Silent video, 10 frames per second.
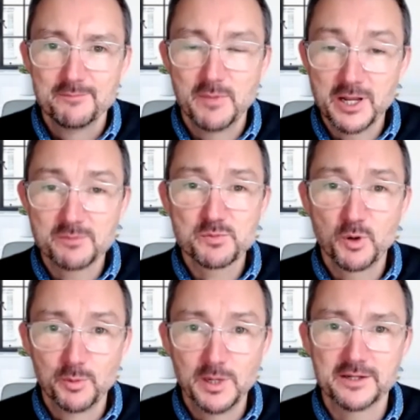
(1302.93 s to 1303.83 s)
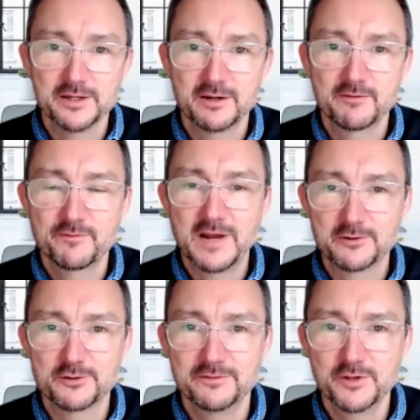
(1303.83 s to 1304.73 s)
My name is Paul Blunden. I'm
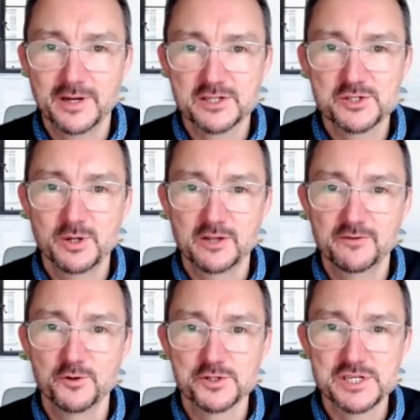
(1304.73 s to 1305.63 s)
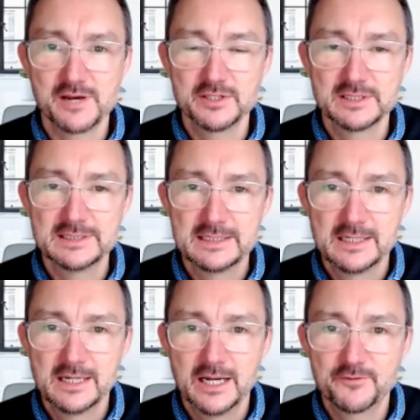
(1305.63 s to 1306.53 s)
founder of UX24.
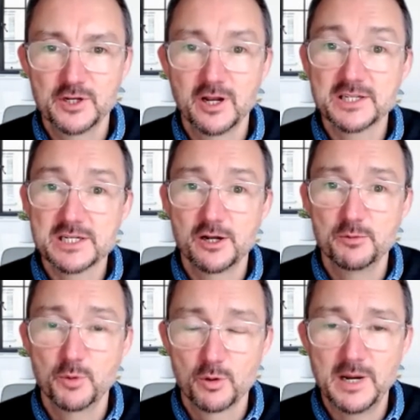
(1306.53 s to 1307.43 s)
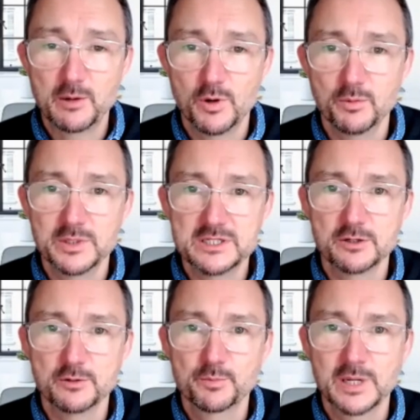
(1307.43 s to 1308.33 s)
And if you'd like to know more about what we
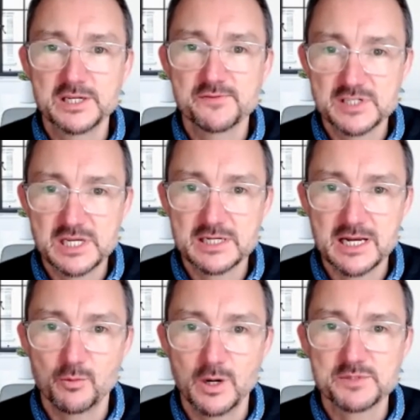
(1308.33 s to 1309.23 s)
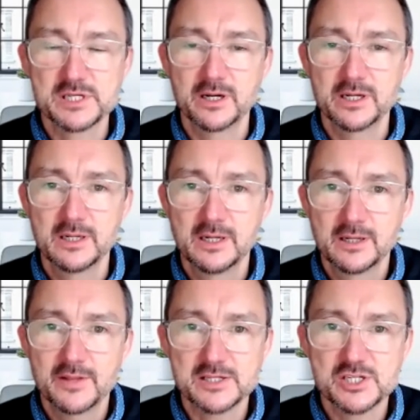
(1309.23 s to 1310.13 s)
do, please visit our website.
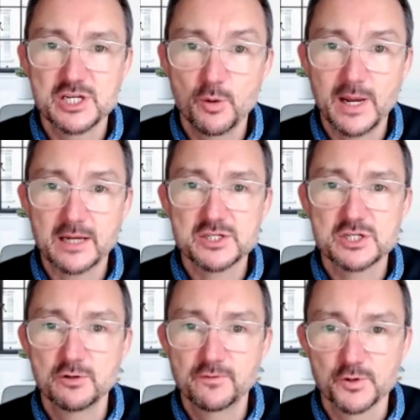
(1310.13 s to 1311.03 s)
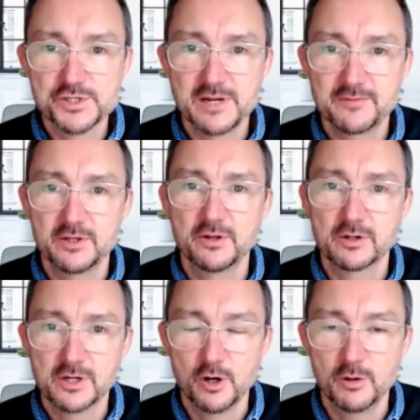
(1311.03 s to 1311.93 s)
That's
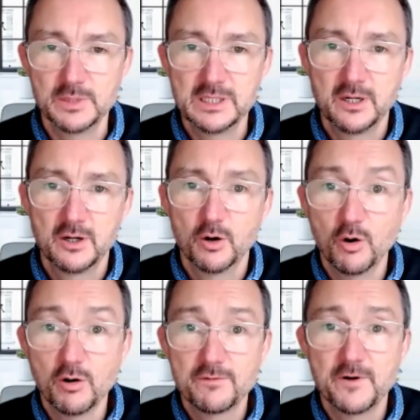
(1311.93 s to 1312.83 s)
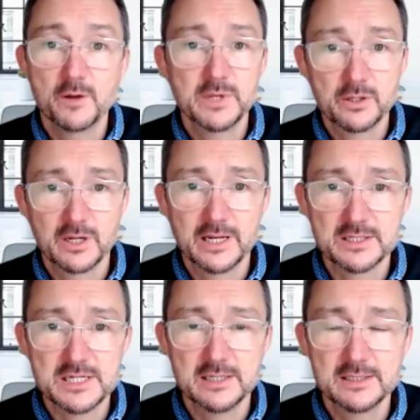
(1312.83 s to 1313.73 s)
UX247.com, or find me on
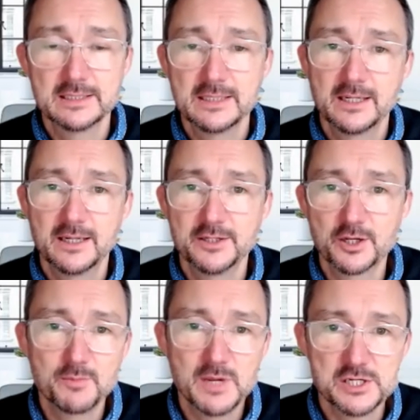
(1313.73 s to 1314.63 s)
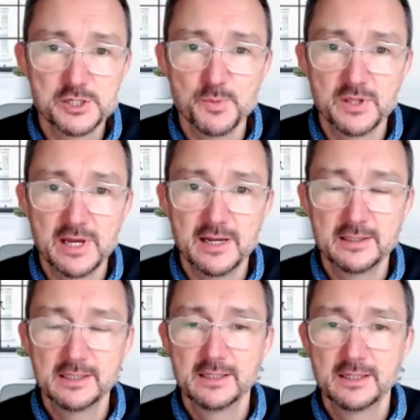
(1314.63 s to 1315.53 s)
LinkedIn and you can message me
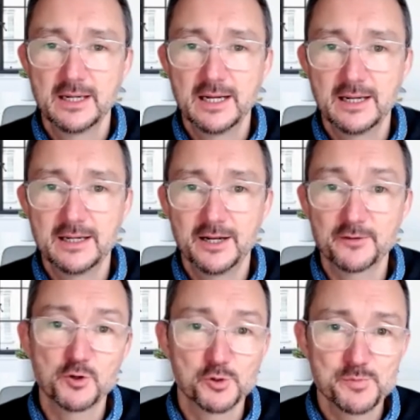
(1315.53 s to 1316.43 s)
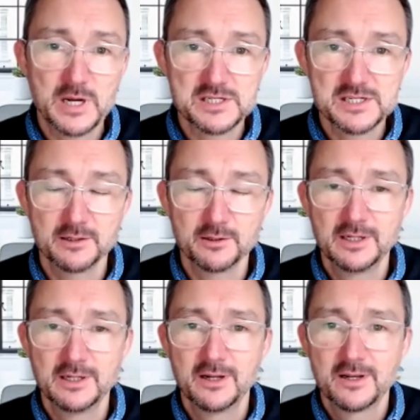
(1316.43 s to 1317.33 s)
there. And of course, better
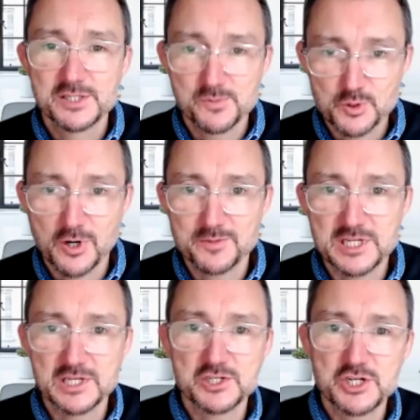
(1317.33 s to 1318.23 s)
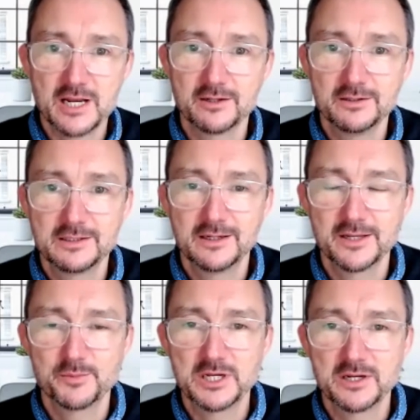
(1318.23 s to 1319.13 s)
still, subscribe to this channel
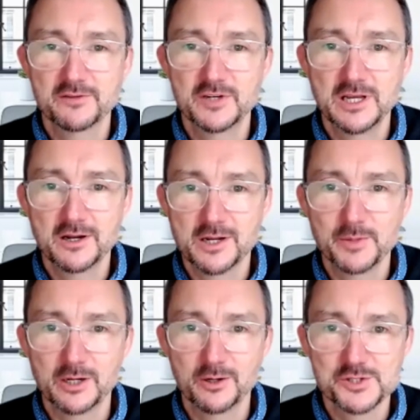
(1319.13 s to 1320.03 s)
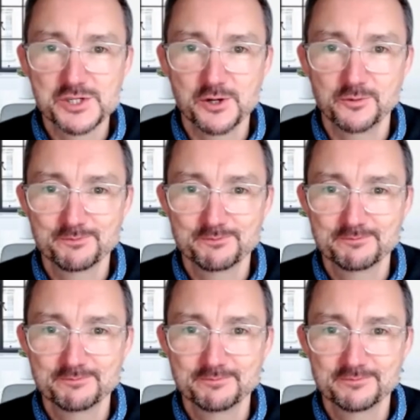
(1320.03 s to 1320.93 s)
and there'll be another video coming along soon.
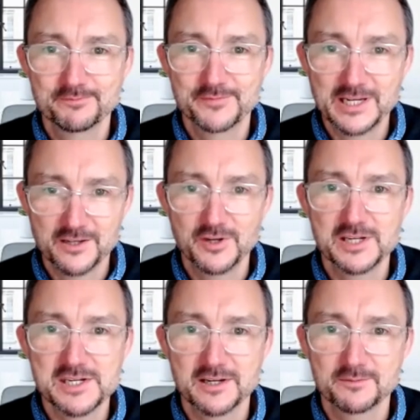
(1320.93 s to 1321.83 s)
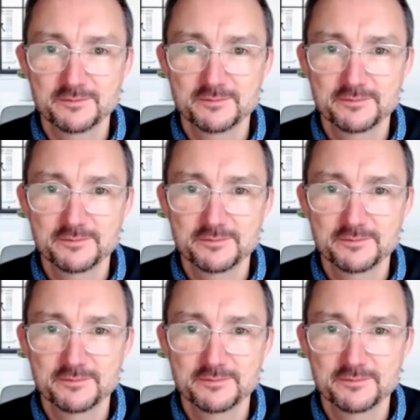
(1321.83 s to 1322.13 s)
Thank you for listening.